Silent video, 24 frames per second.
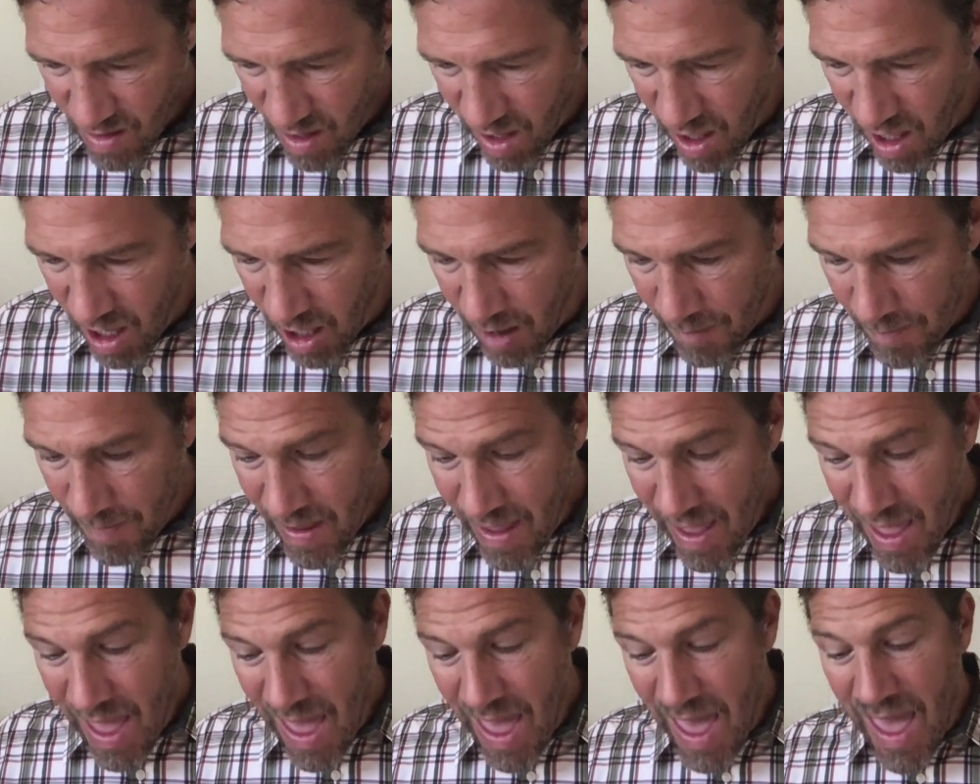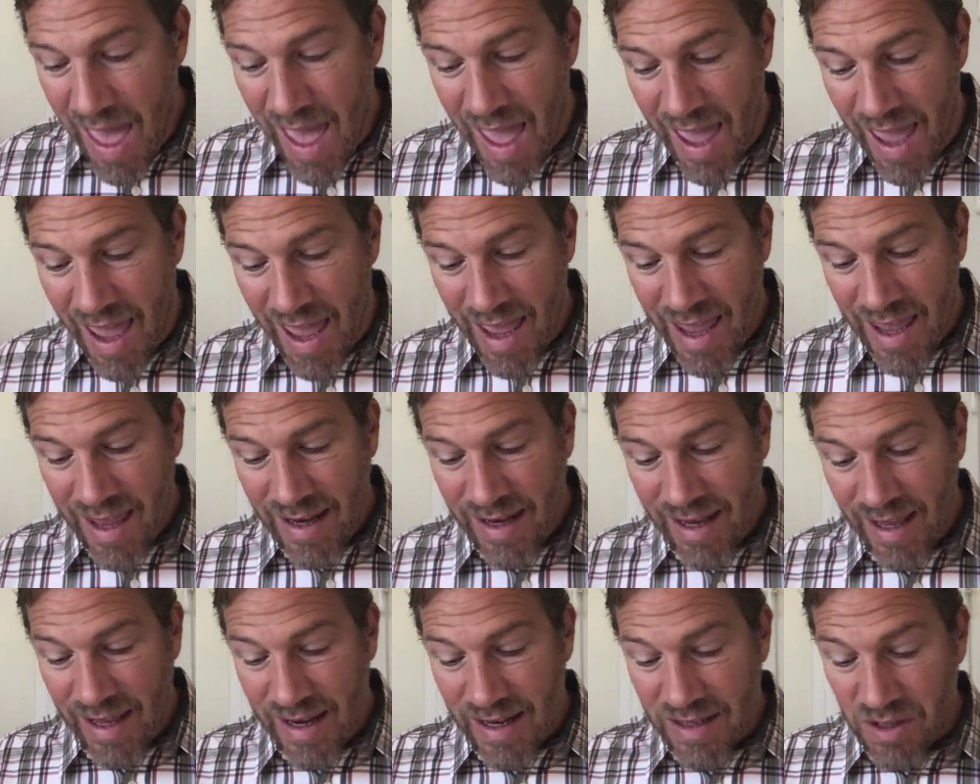And
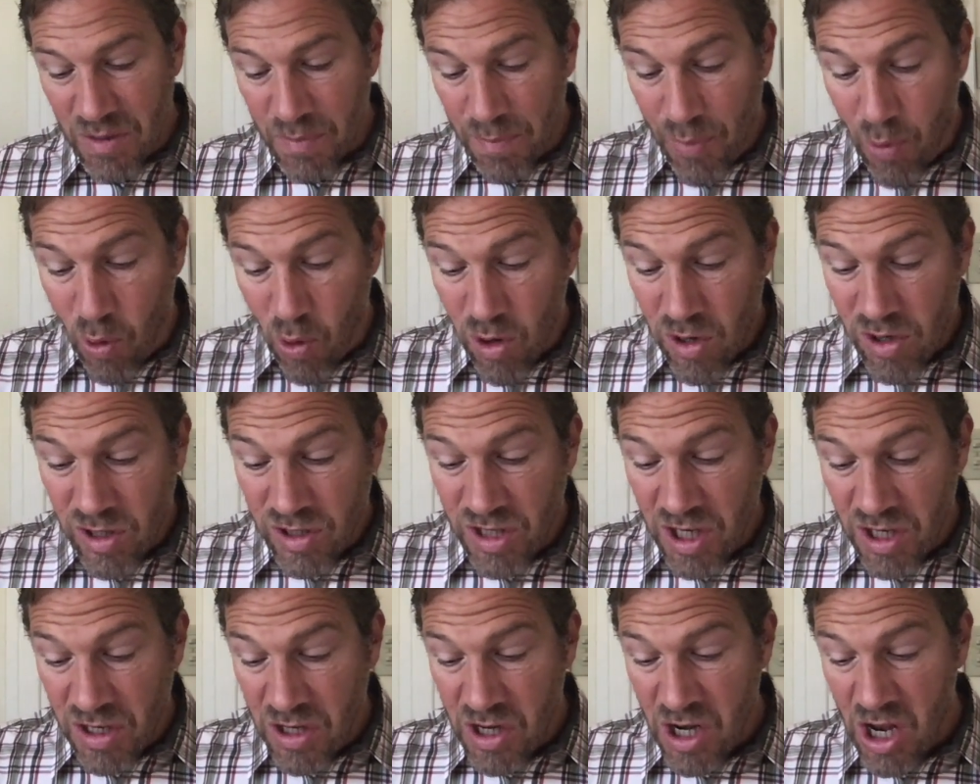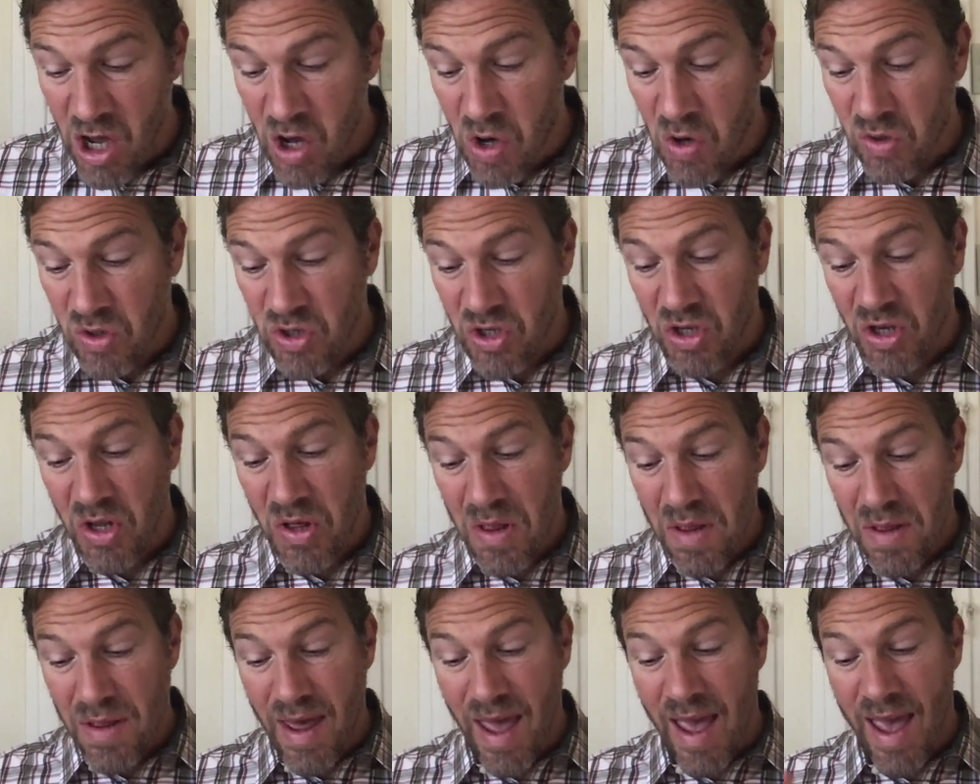it is important to note
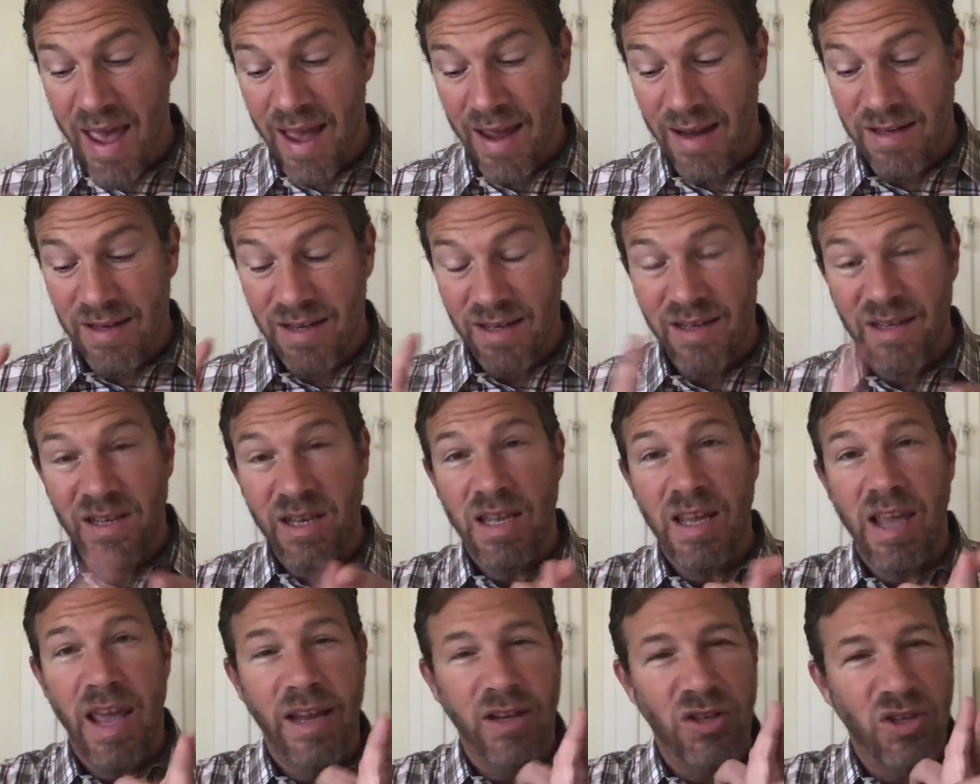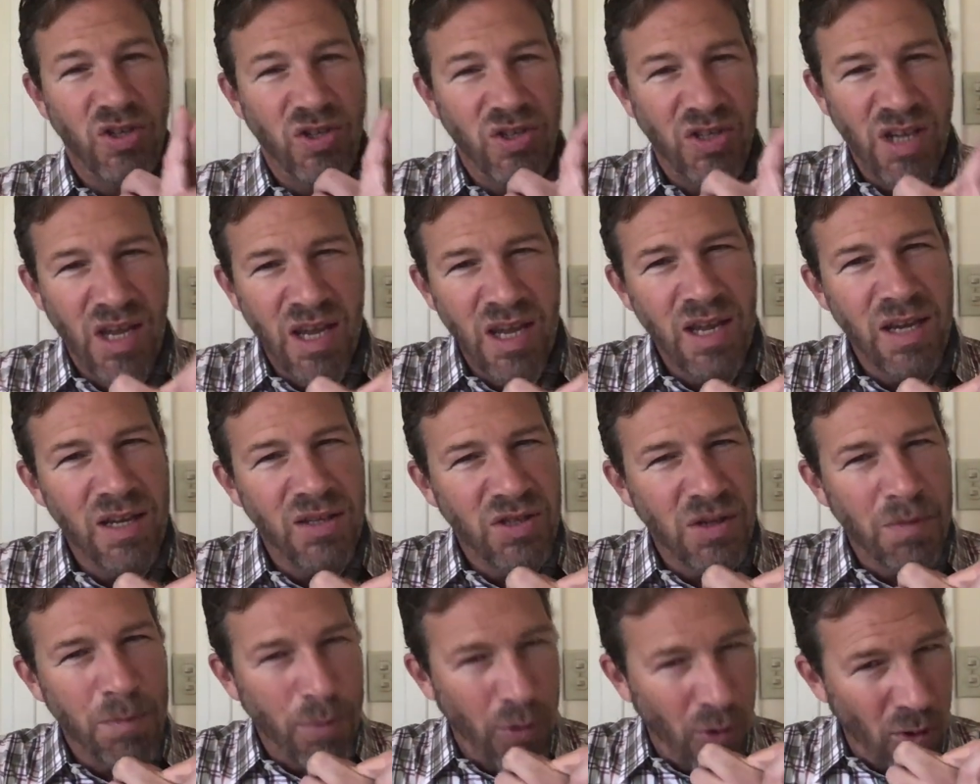that THC is
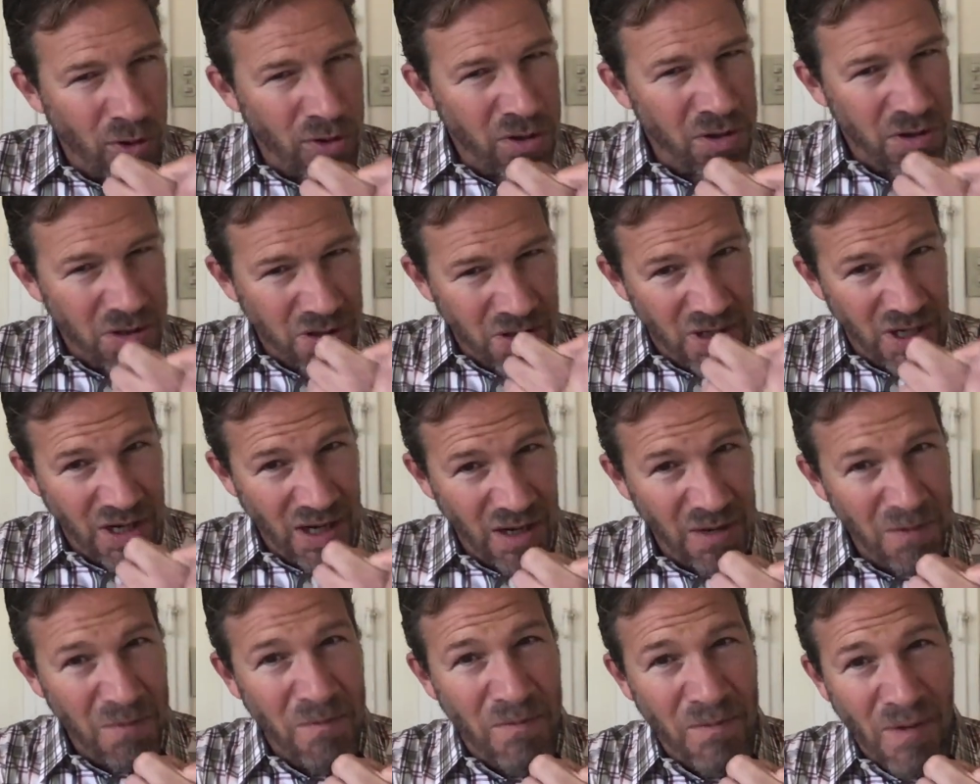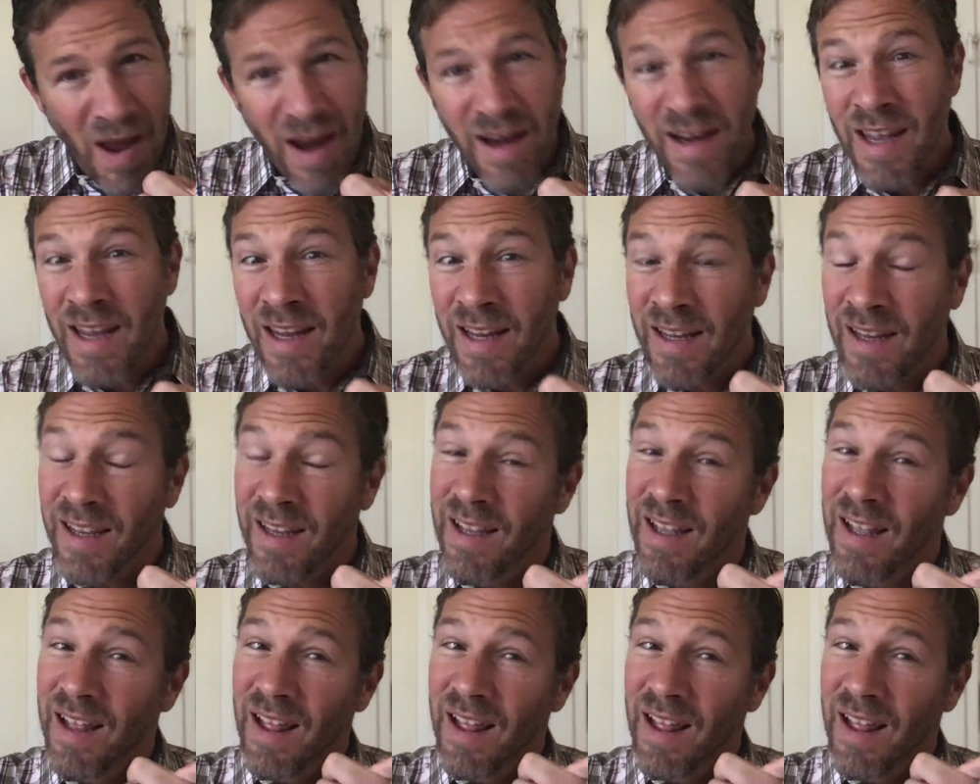important in fighting